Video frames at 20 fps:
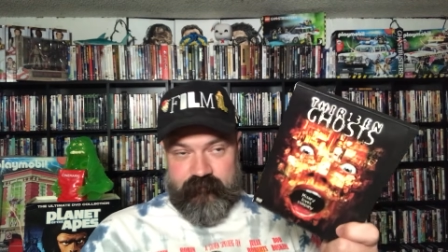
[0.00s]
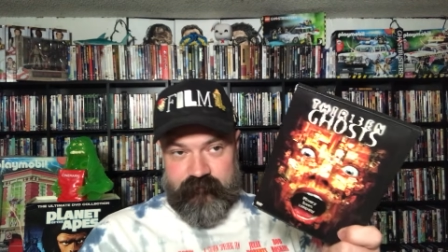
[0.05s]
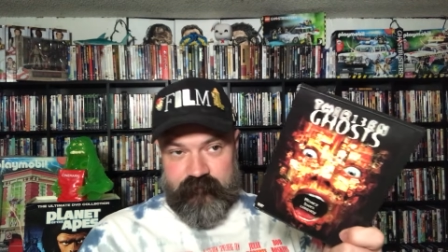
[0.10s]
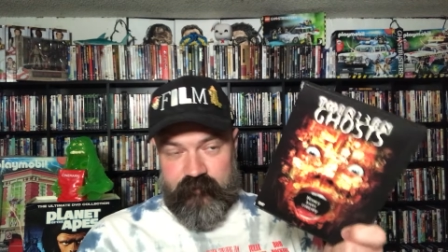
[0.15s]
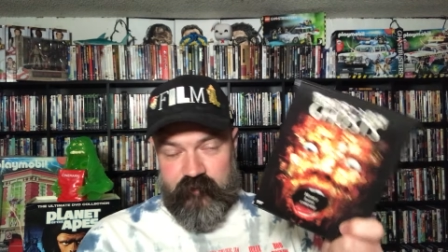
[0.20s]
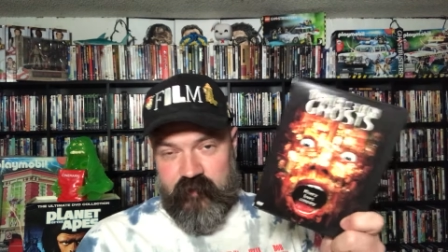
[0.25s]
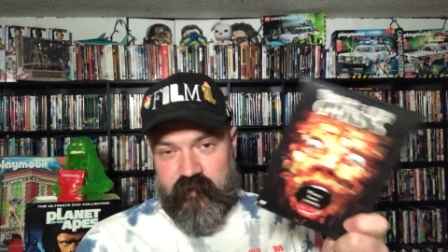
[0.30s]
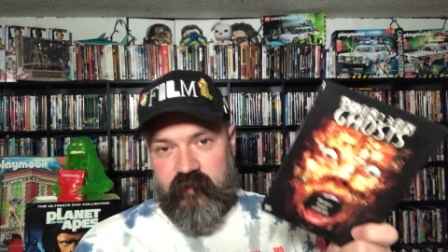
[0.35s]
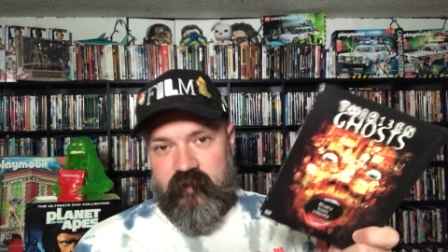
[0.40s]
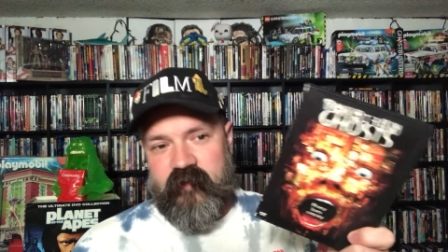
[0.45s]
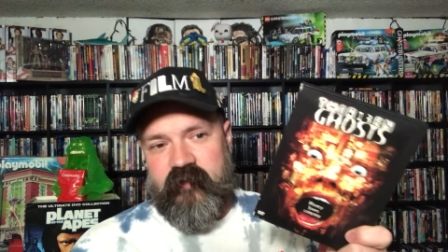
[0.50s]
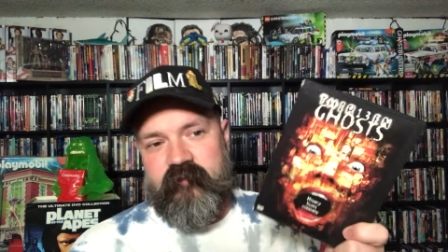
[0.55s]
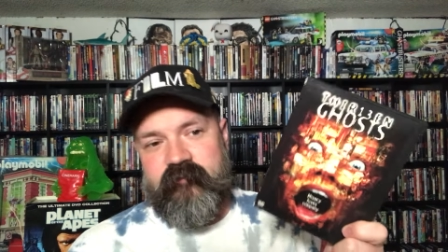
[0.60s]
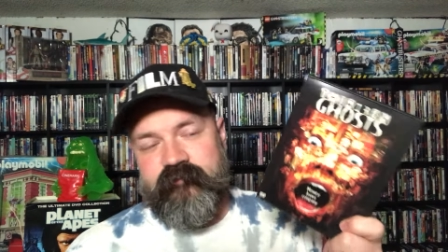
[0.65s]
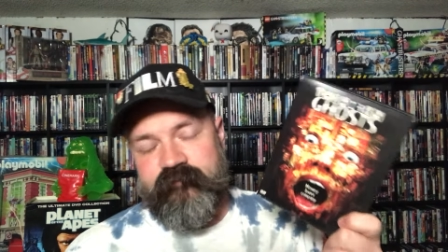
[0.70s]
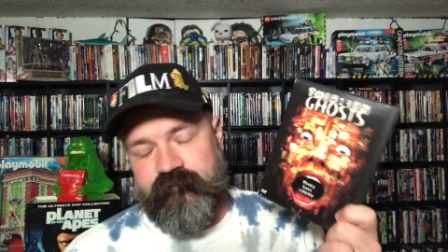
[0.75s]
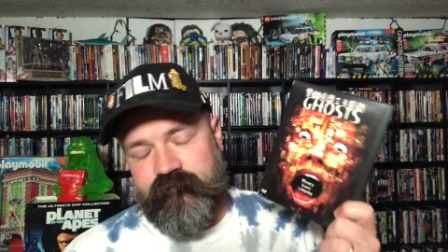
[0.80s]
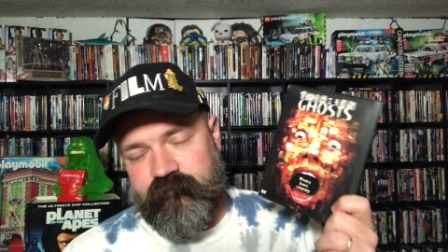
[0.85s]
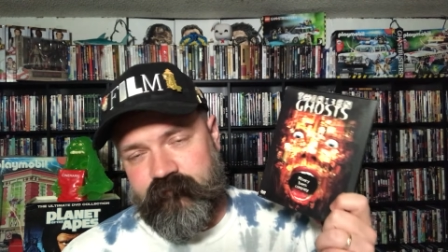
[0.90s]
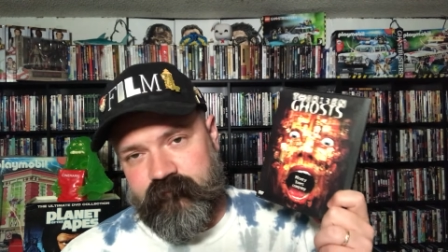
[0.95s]
the good
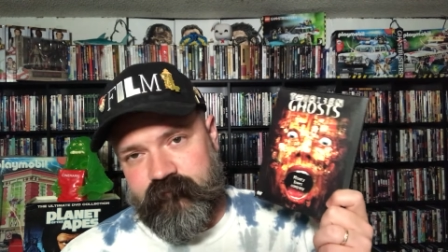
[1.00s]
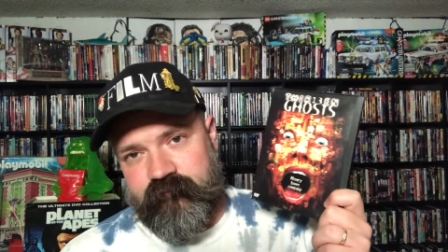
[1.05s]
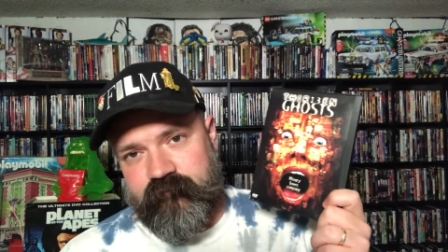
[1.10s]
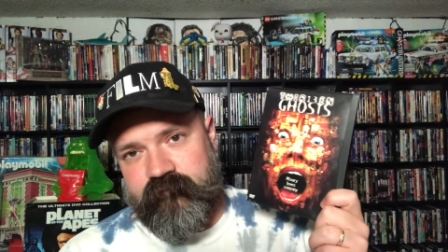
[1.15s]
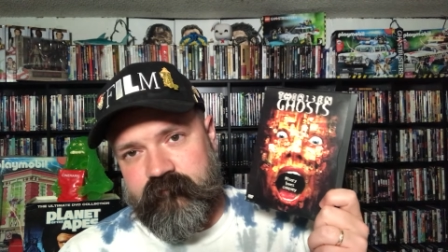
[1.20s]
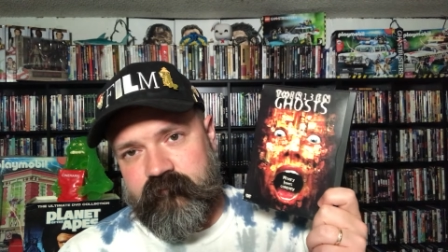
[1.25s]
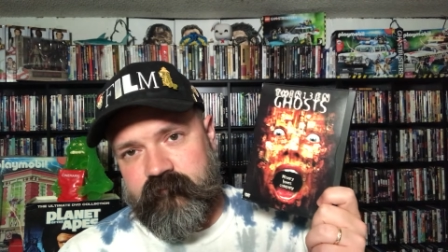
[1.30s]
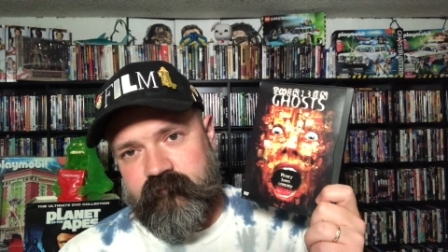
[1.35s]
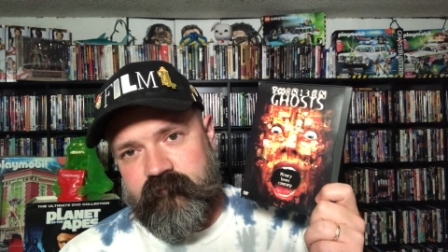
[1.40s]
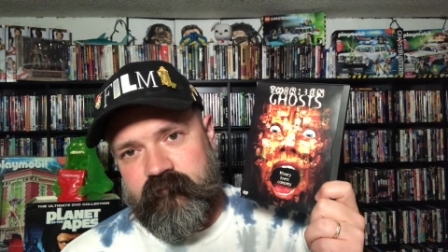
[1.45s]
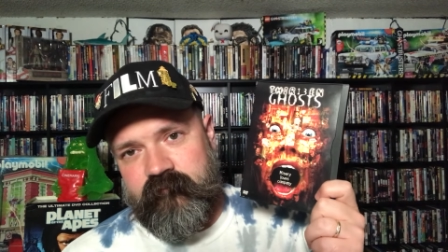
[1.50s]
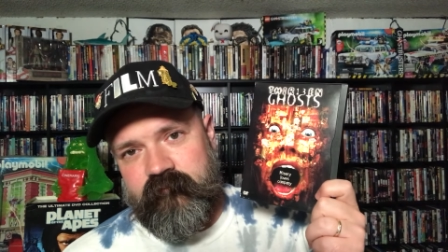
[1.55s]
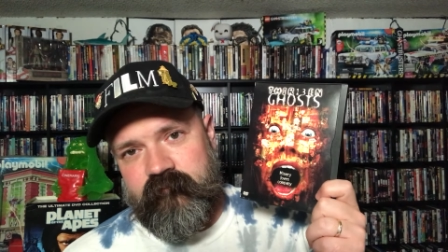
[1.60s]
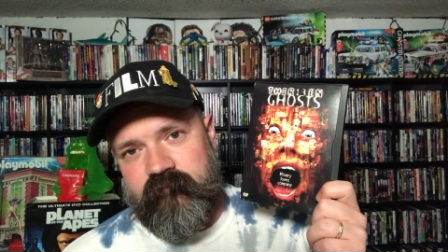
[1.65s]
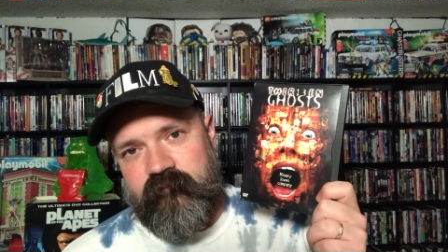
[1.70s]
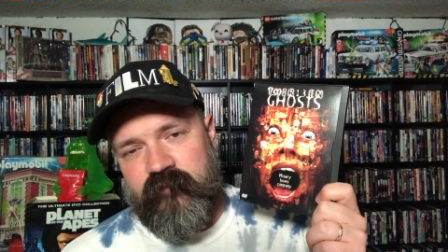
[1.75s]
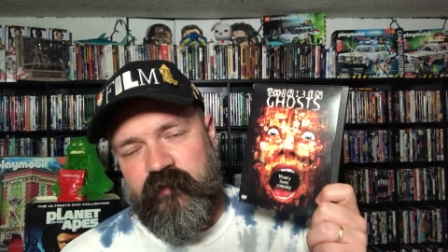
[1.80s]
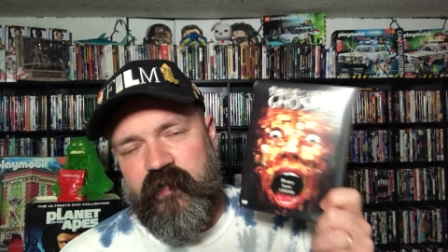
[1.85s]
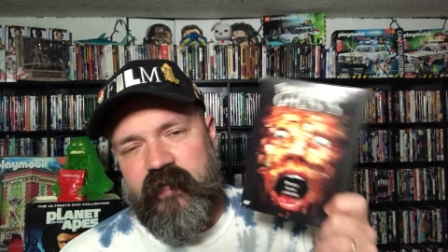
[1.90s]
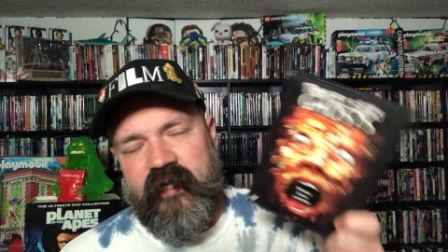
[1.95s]

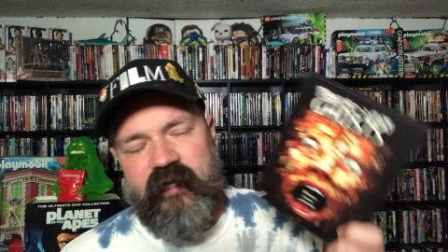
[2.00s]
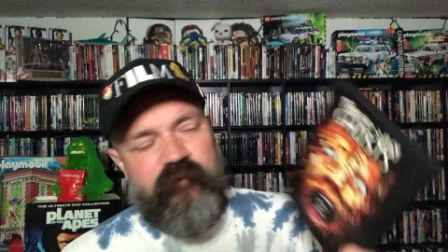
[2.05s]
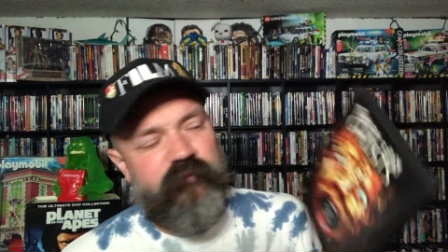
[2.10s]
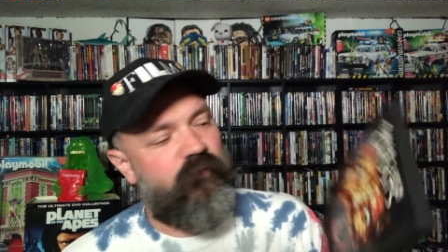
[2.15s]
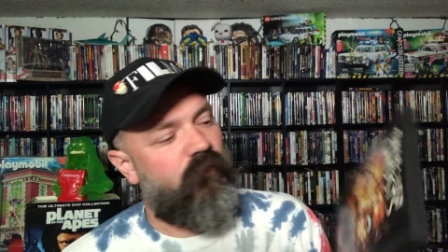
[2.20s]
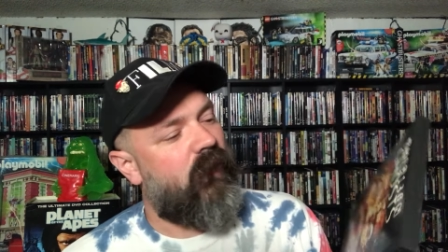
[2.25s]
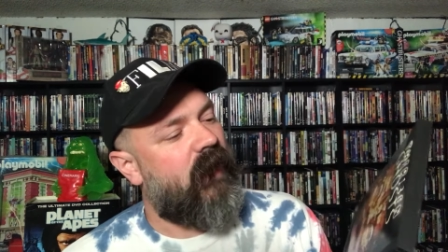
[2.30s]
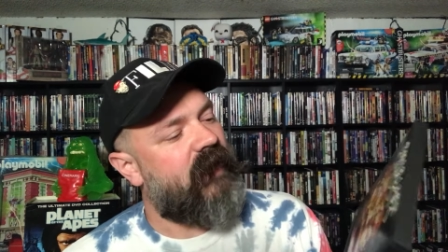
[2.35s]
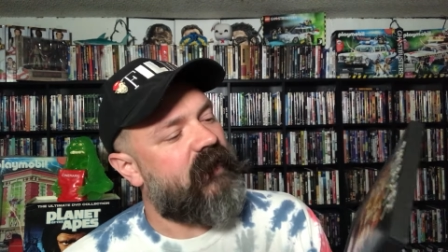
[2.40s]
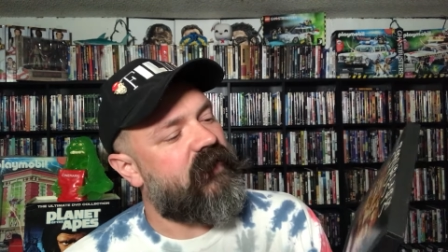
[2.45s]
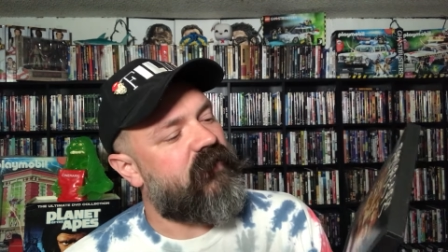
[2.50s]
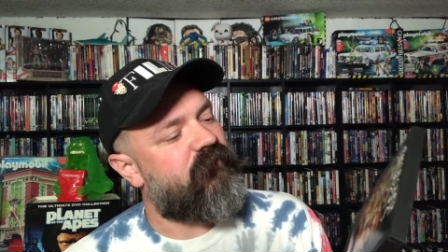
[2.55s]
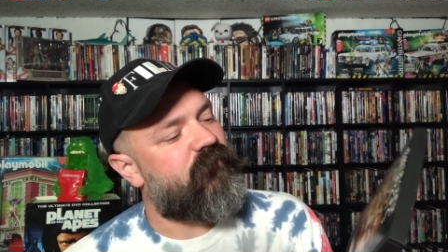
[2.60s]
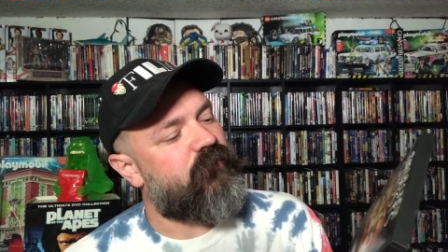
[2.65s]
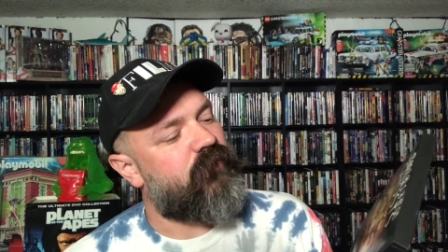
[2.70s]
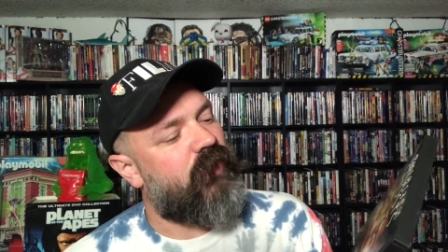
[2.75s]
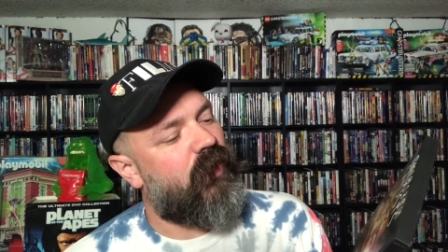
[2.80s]
you get a variety of